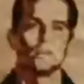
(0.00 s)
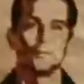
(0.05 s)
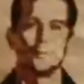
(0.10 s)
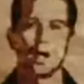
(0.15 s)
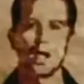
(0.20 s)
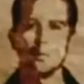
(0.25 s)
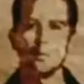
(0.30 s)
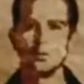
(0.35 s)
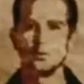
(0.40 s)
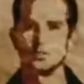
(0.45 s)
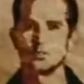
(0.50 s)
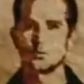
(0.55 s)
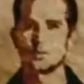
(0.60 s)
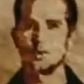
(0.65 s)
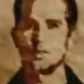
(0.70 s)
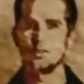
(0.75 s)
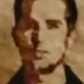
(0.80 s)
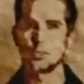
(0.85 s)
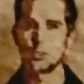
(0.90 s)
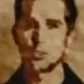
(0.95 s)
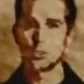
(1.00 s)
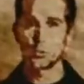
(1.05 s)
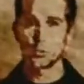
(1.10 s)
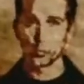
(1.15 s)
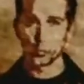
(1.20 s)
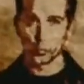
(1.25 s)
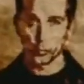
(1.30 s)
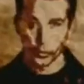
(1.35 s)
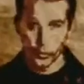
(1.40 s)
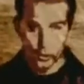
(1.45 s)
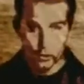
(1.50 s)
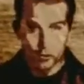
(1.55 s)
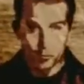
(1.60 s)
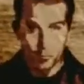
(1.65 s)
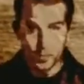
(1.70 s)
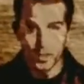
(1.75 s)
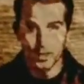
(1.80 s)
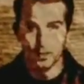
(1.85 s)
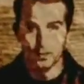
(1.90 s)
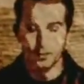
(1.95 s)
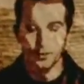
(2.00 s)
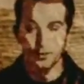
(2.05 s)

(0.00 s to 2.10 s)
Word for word: Bible was written through men